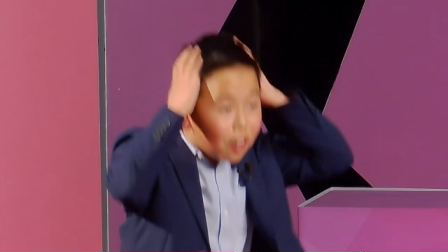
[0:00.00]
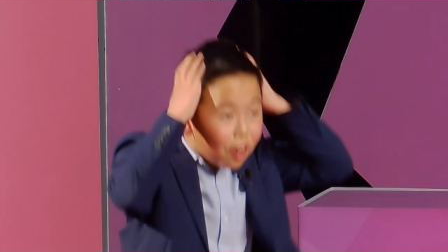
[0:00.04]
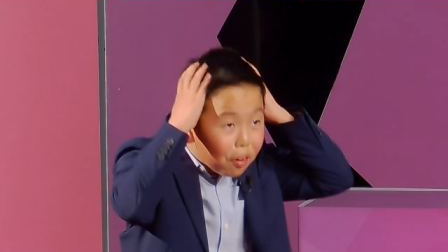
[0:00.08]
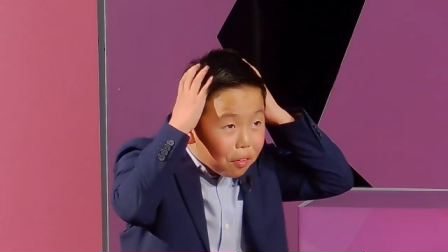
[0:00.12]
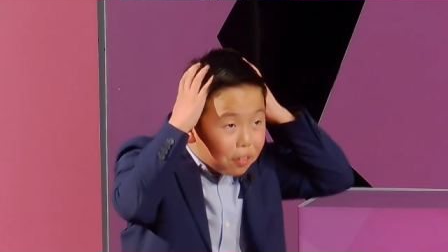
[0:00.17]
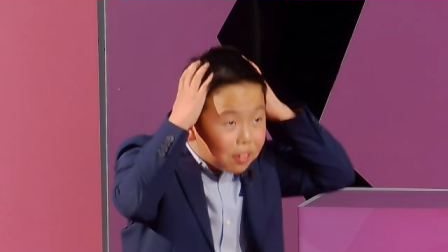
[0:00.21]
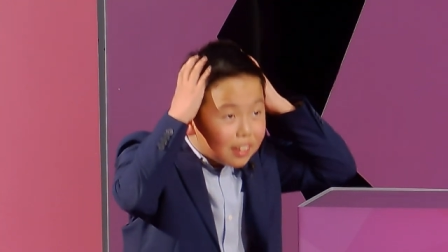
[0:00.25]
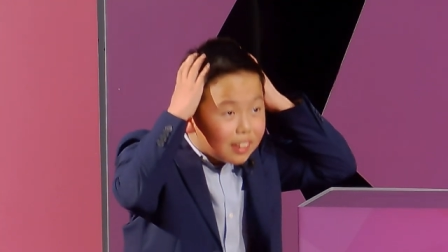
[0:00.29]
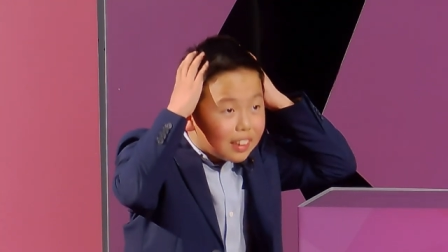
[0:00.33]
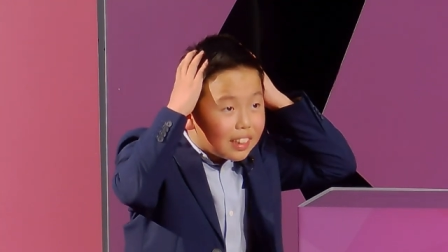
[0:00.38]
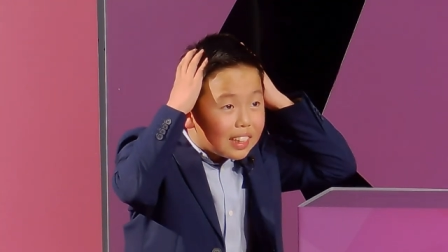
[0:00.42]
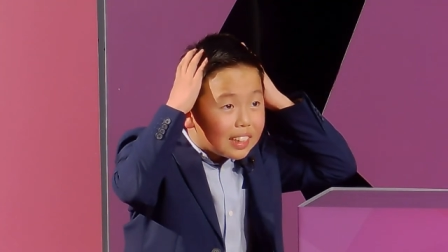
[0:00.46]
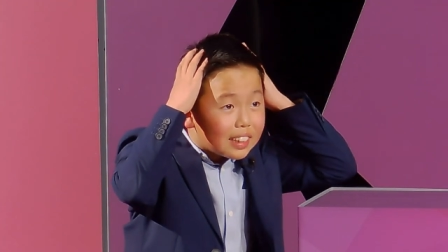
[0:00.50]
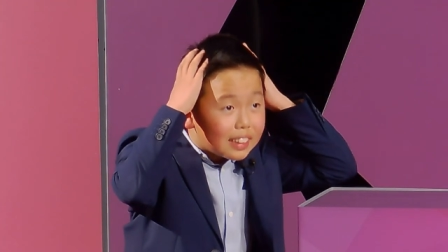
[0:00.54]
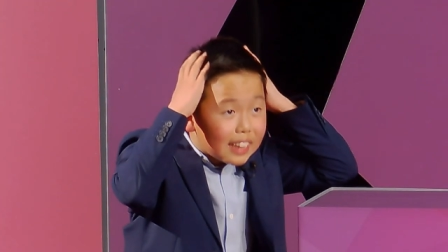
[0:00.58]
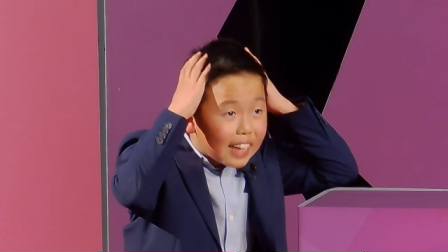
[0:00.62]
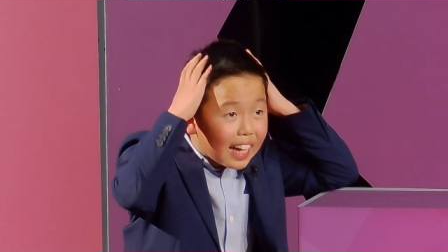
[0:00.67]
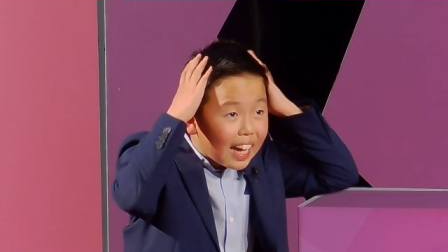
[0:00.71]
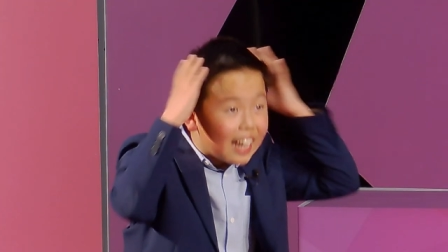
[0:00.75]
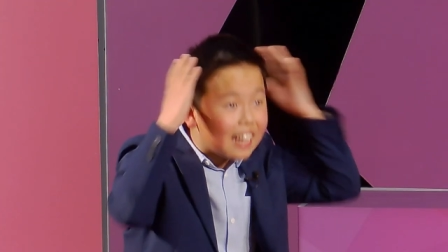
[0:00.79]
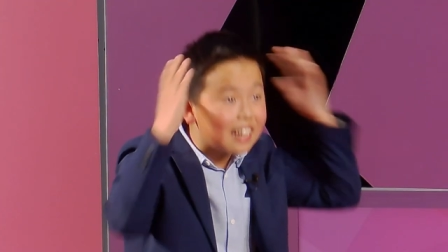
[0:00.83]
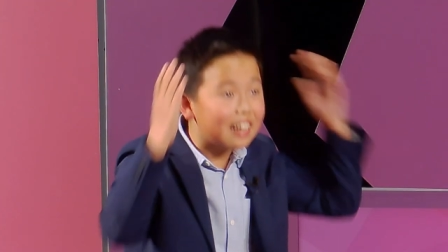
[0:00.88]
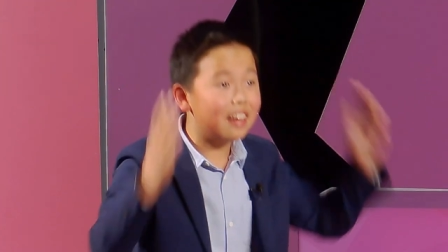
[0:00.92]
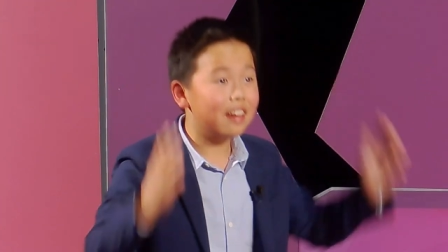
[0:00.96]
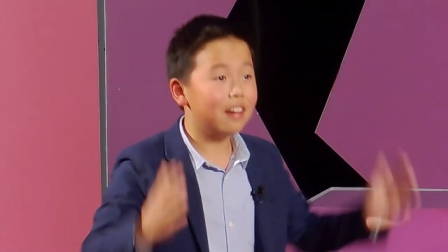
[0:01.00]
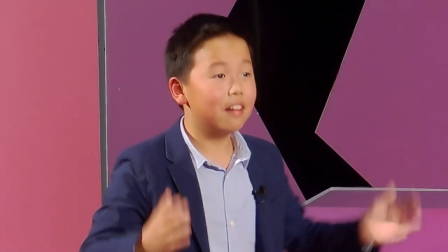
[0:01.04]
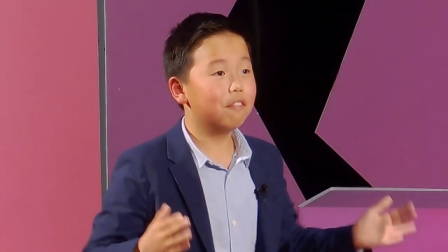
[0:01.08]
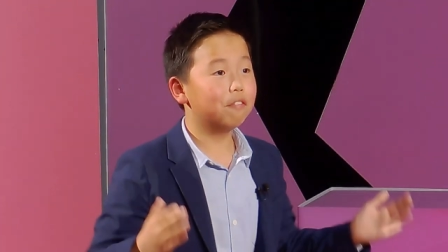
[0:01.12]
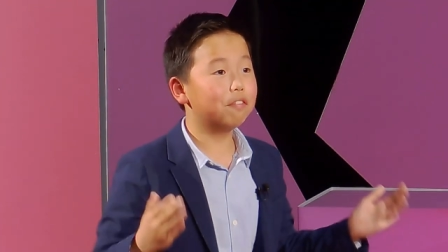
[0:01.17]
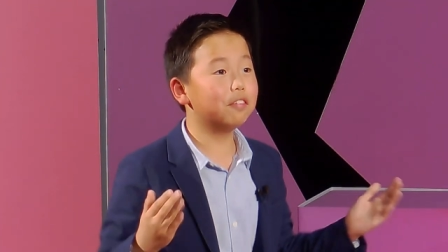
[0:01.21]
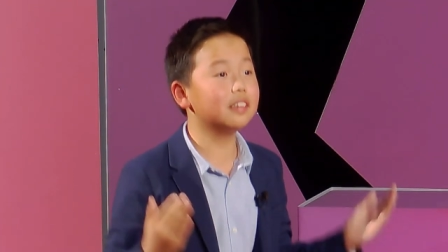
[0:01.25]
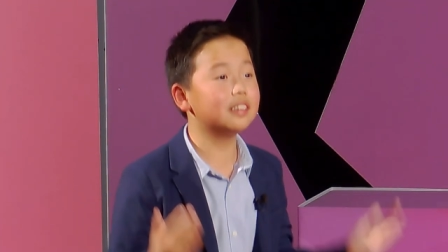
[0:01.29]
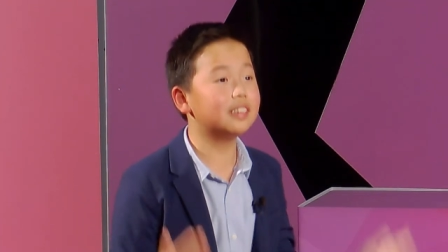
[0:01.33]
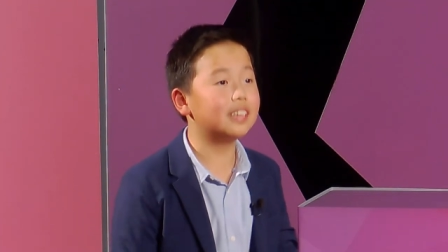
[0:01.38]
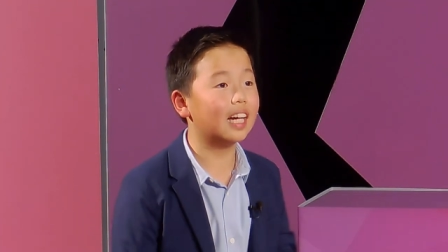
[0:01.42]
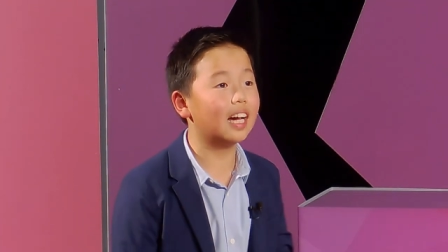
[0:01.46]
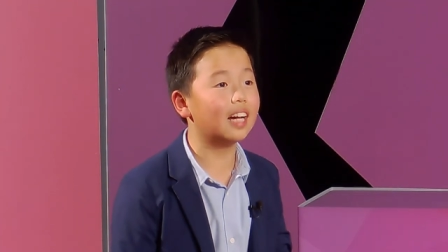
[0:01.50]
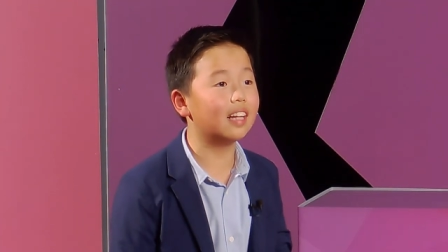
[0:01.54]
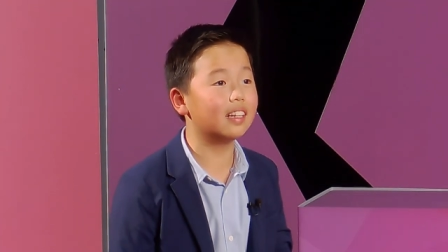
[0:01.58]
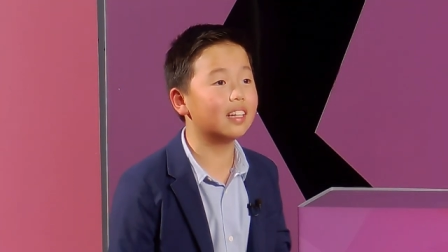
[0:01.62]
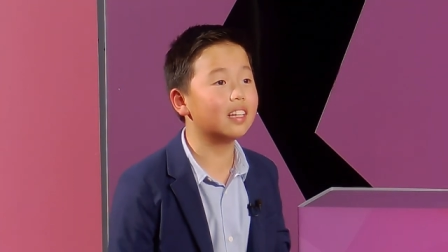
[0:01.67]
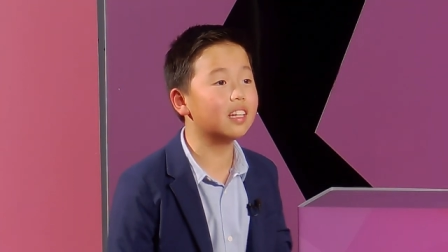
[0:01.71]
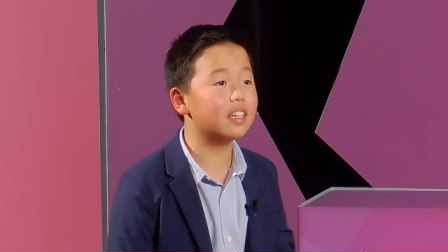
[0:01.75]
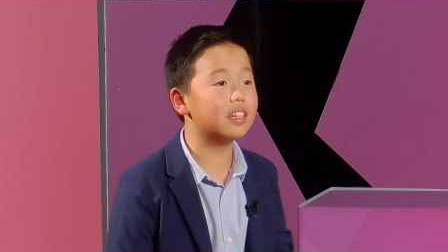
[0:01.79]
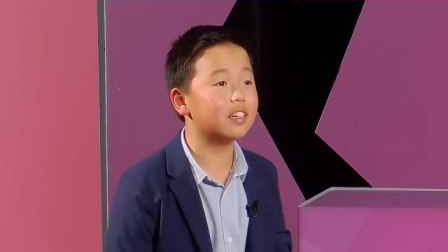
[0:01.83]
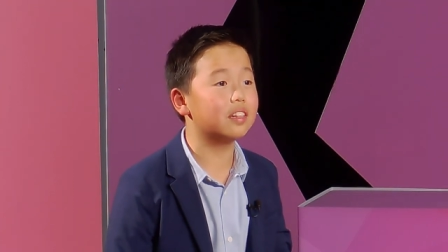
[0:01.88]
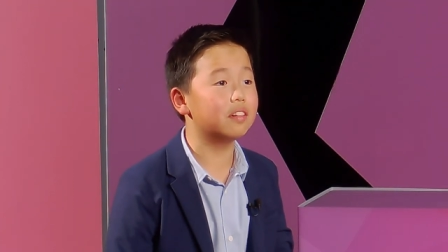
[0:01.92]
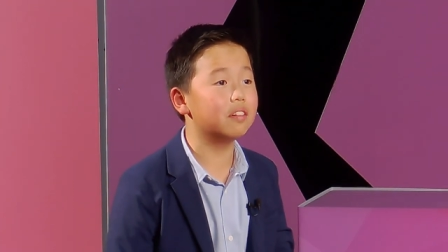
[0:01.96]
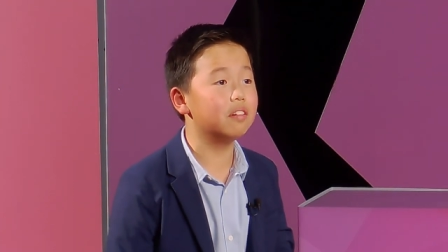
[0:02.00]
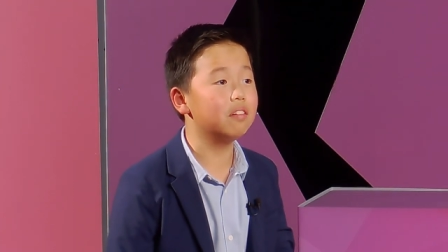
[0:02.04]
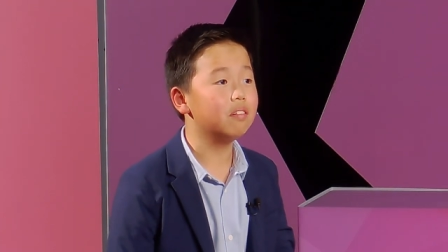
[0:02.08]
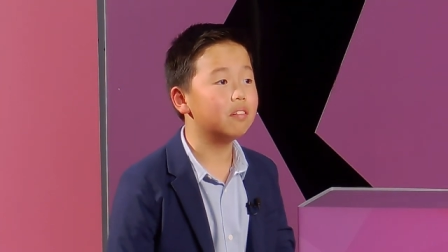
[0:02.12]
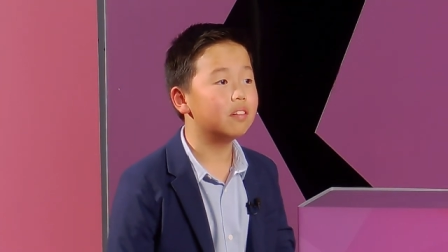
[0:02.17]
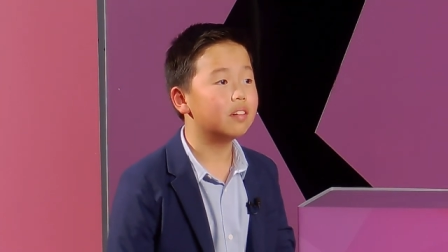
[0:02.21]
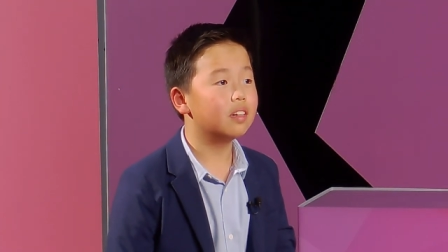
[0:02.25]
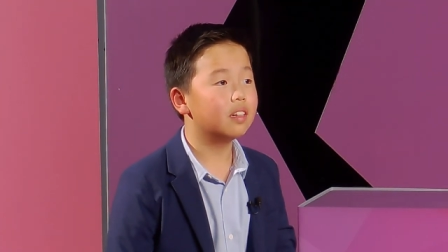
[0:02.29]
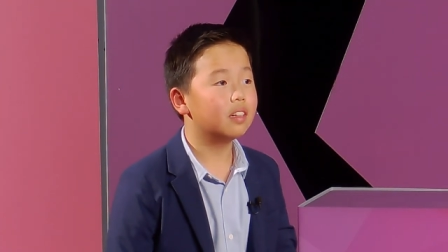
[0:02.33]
totally dead for telling you